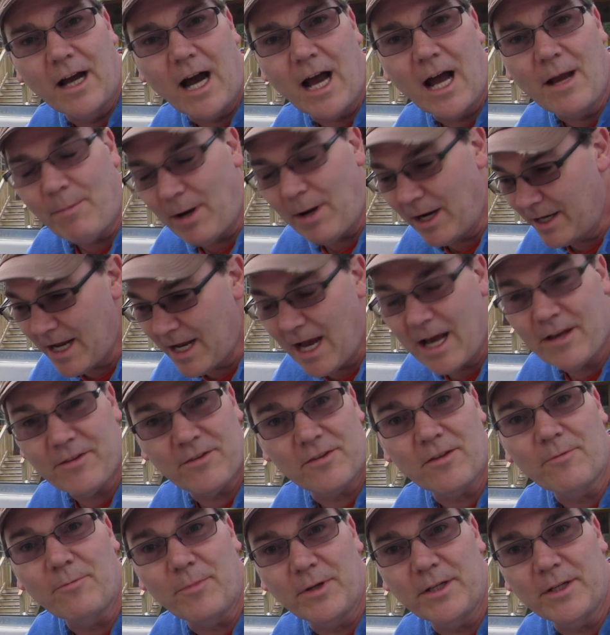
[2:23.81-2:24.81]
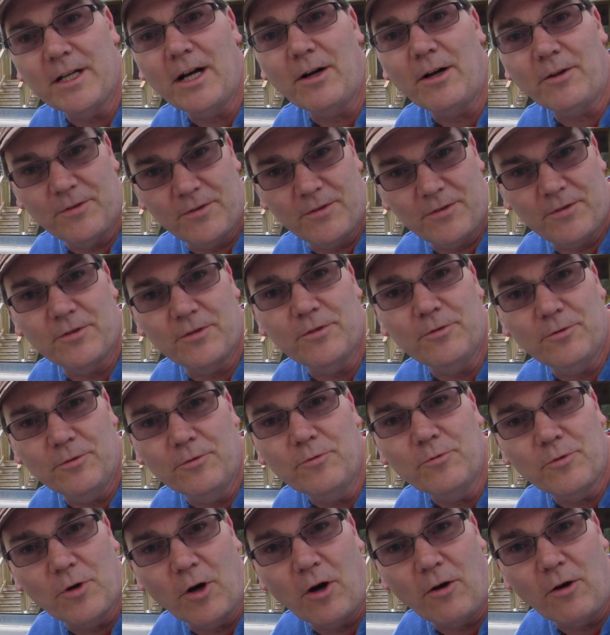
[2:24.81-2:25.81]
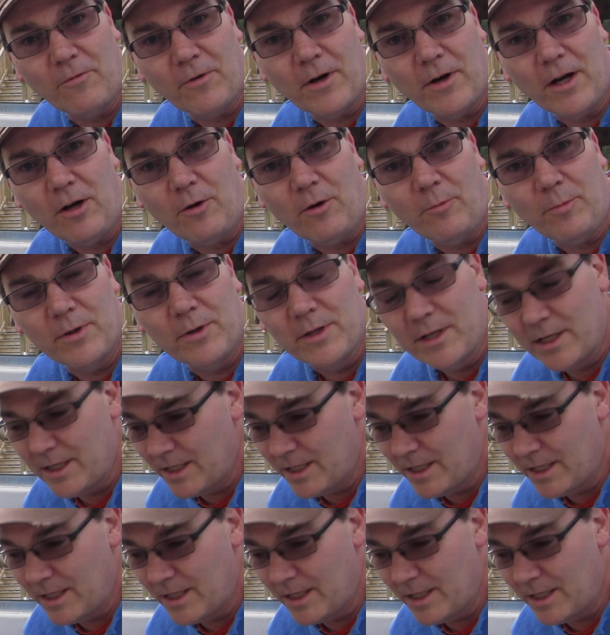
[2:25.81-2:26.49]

I might ask somebody else to call for help.